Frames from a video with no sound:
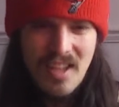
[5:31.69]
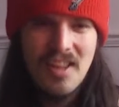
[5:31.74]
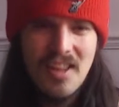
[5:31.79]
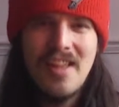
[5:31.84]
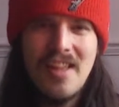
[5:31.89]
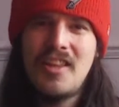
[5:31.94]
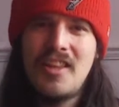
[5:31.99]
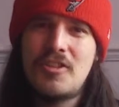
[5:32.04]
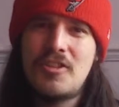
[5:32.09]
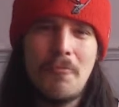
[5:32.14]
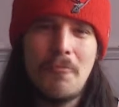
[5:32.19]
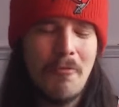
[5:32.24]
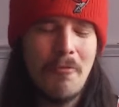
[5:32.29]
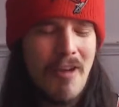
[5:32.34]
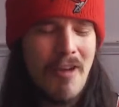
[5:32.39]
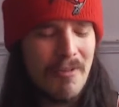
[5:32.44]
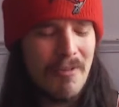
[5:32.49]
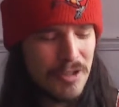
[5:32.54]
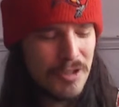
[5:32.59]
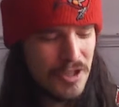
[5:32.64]
At the top of
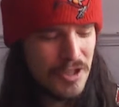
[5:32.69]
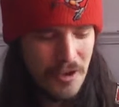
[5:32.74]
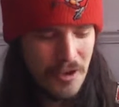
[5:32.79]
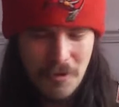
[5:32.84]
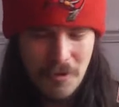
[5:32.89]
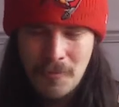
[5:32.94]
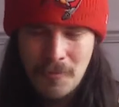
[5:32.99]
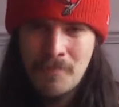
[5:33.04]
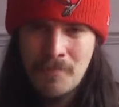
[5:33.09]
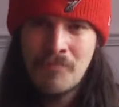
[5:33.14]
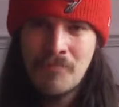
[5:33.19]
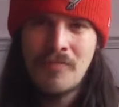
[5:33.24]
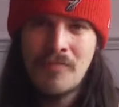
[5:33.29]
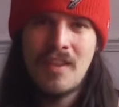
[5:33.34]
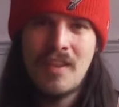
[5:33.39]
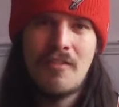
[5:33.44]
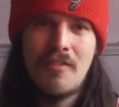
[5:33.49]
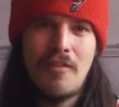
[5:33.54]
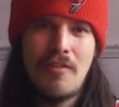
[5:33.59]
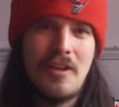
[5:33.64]
round 2,
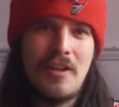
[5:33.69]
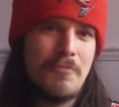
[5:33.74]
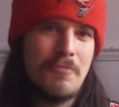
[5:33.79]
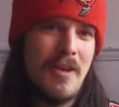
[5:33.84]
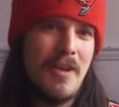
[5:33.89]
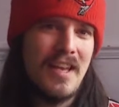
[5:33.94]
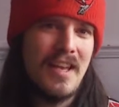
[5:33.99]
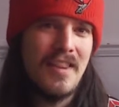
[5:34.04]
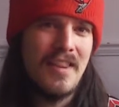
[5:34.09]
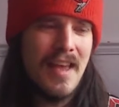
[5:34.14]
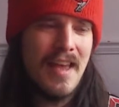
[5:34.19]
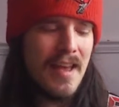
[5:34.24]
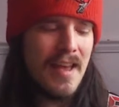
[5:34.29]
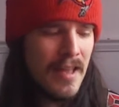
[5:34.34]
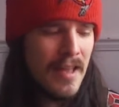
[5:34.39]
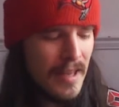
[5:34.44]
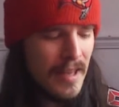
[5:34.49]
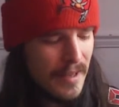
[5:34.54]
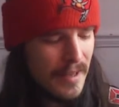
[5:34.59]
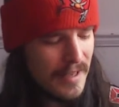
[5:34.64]
first pick there.
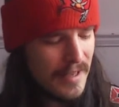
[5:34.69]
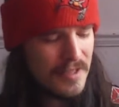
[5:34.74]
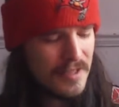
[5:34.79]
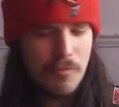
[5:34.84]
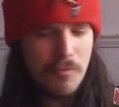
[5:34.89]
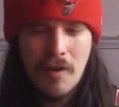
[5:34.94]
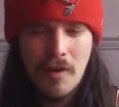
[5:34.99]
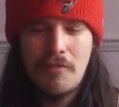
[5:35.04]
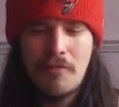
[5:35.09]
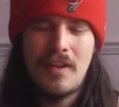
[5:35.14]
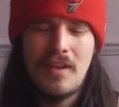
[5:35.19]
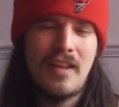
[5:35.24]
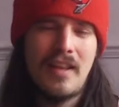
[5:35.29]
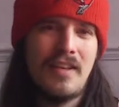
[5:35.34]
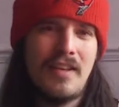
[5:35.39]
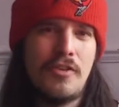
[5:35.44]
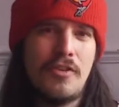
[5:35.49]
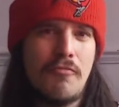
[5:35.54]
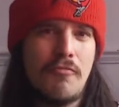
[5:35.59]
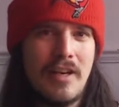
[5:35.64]
This is where I think they
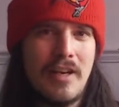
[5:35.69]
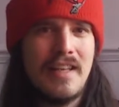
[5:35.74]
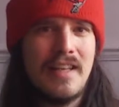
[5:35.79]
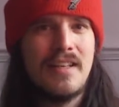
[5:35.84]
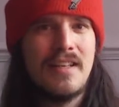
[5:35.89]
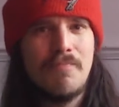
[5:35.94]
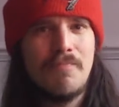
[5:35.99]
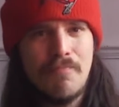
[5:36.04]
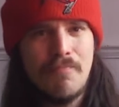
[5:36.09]
should really